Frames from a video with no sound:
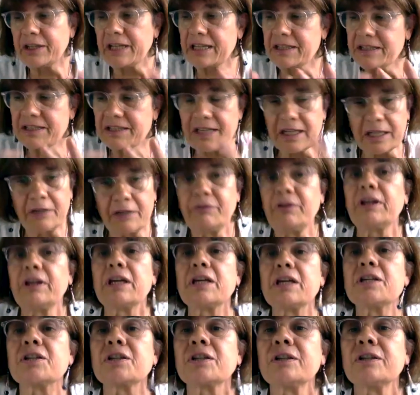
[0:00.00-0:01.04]
and
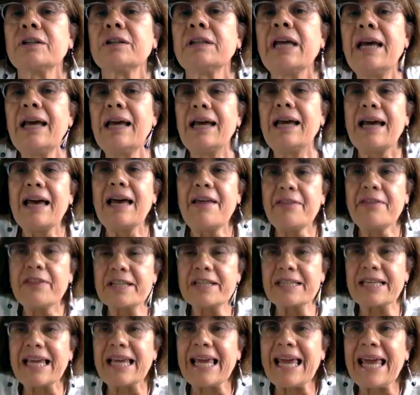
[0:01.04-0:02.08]
signification, and
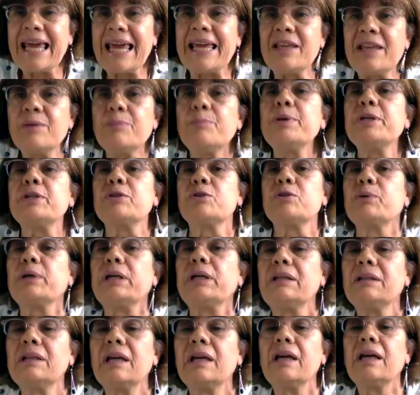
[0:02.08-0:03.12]
this in
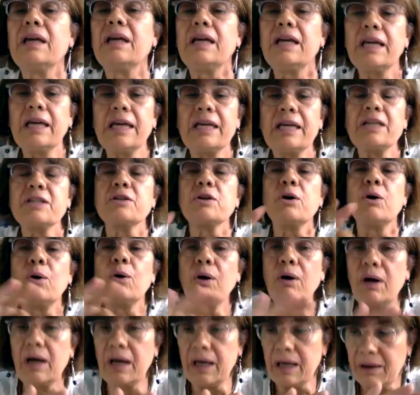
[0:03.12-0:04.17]
between is
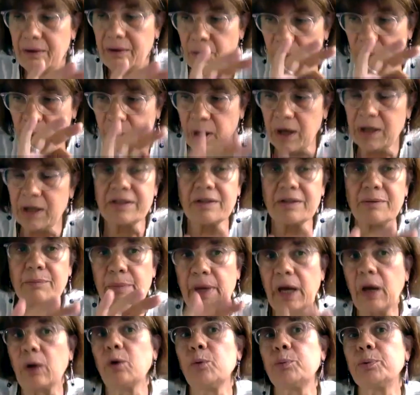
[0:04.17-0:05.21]
what
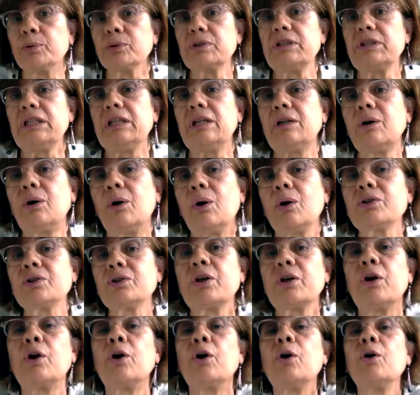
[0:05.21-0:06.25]
Merleau-Ponty calls
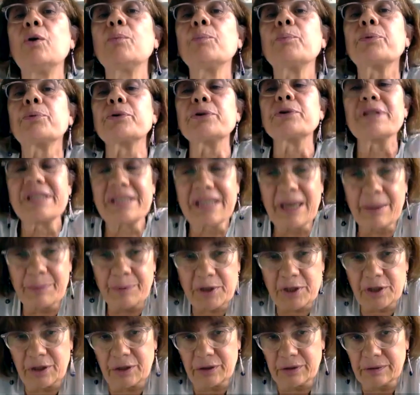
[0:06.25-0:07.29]
perception.